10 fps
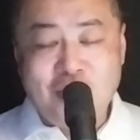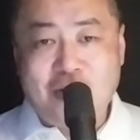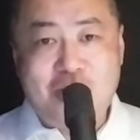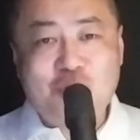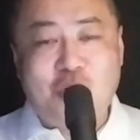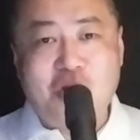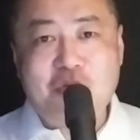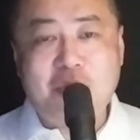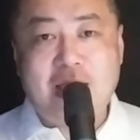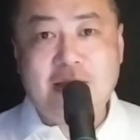I'm sure all of
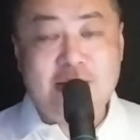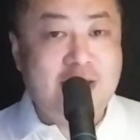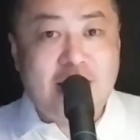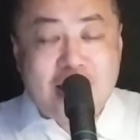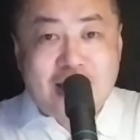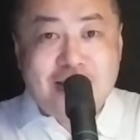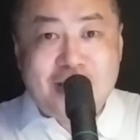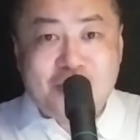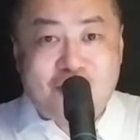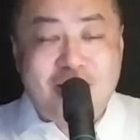you be like,
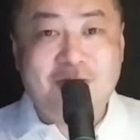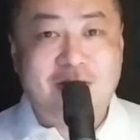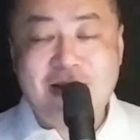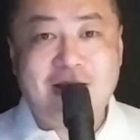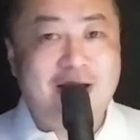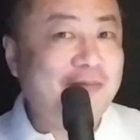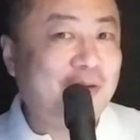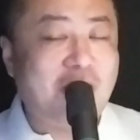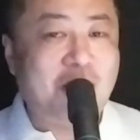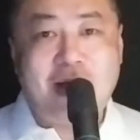yeah, great. I'd love to go
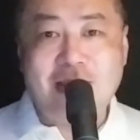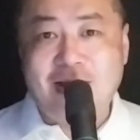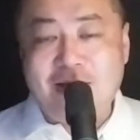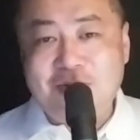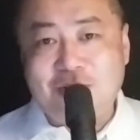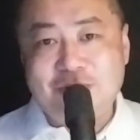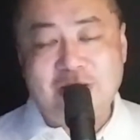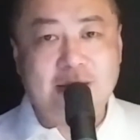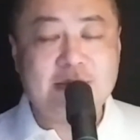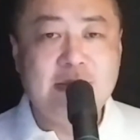to Hawaii. I'd love to go to
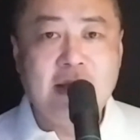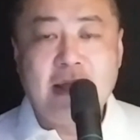Vegas.